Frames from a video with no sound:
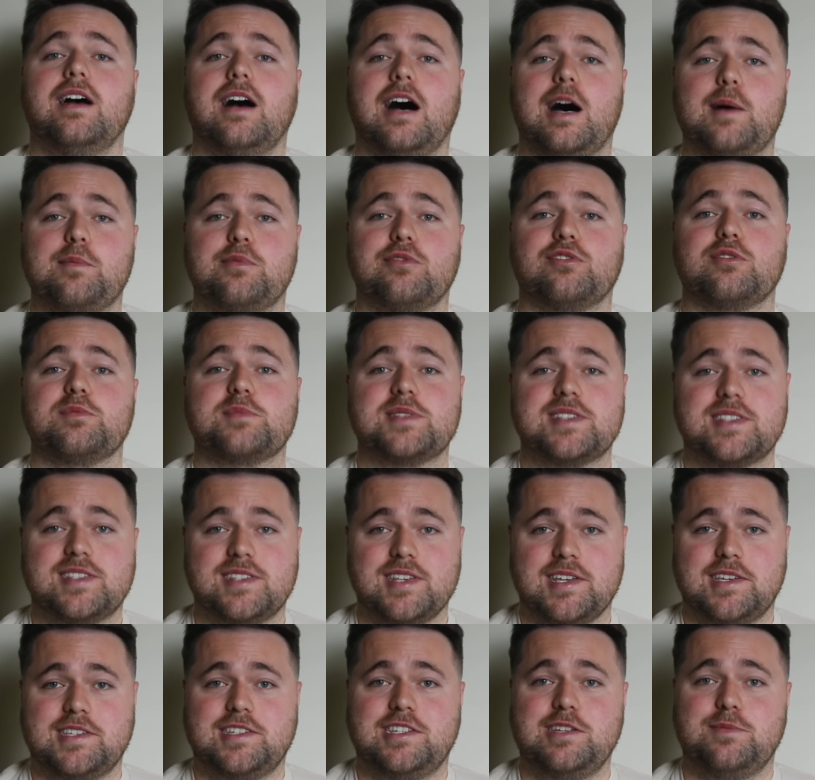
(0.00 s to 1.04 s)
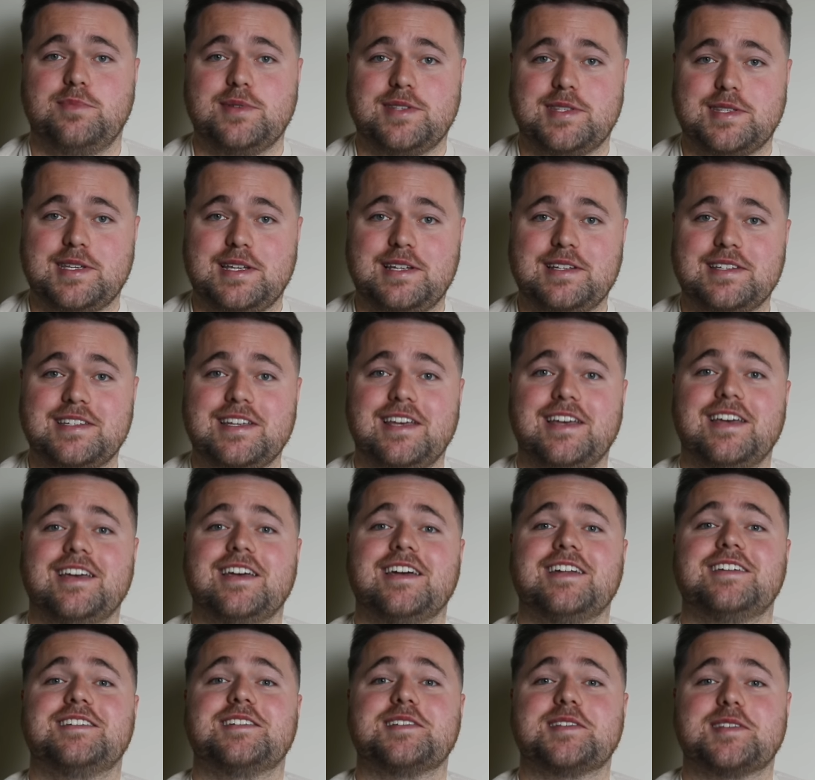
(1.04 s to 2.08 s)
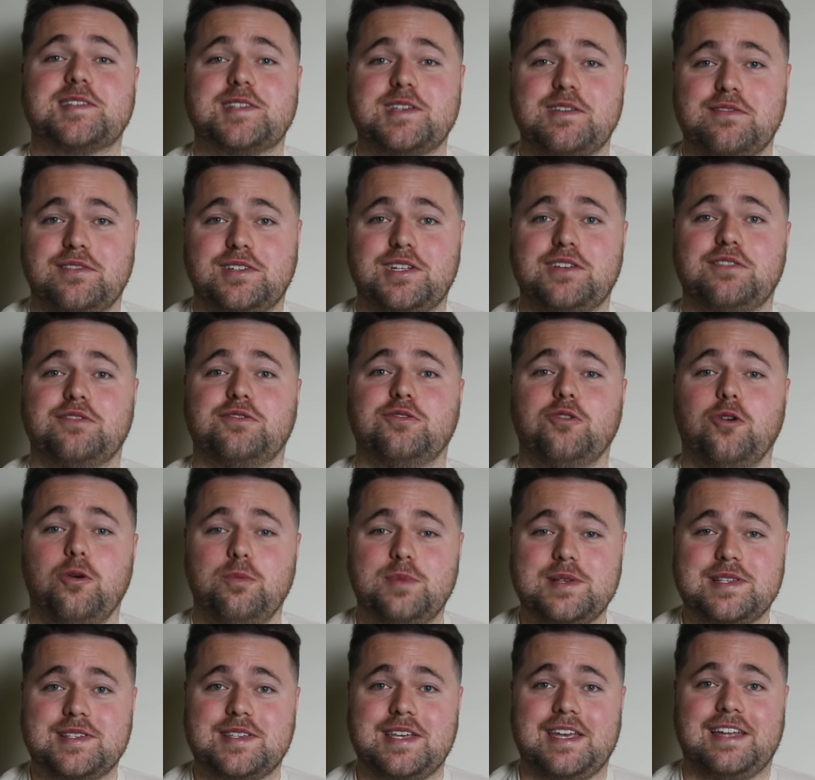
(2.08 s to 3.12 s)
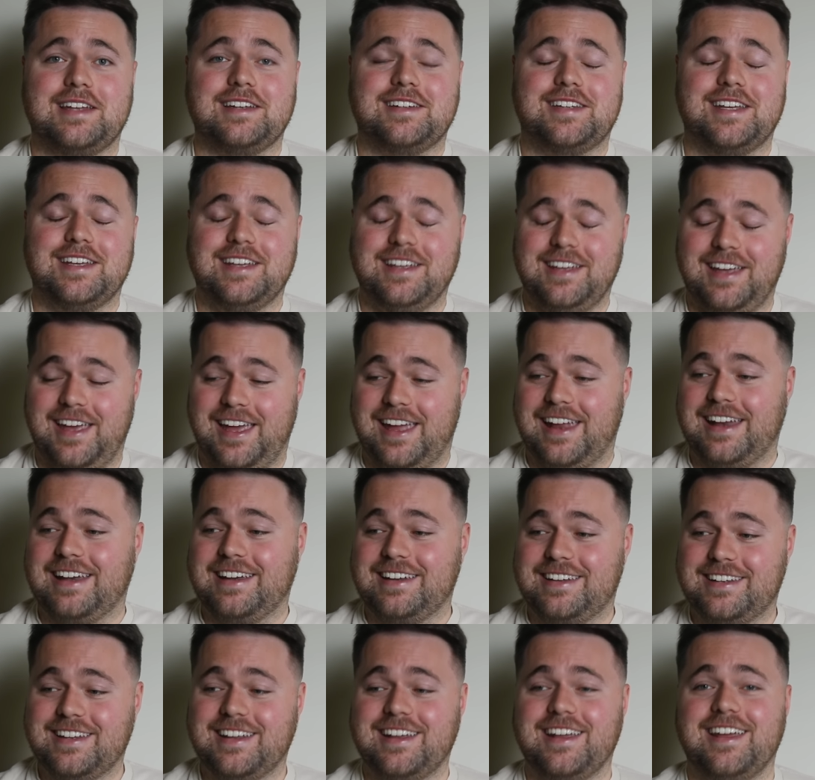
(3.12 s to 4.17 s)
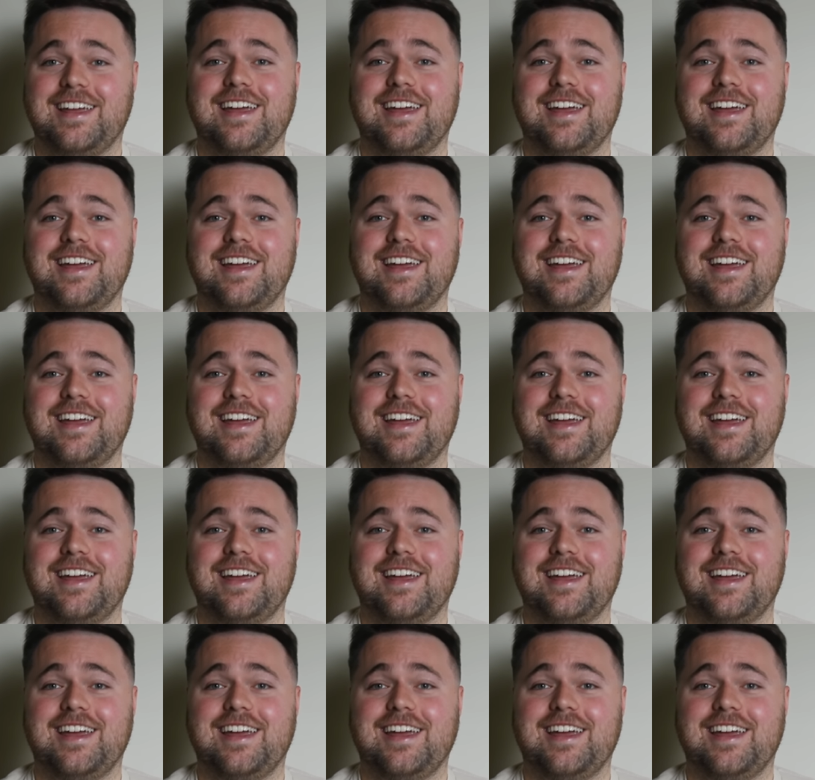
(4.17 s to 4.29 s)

up from 60% to 74%. And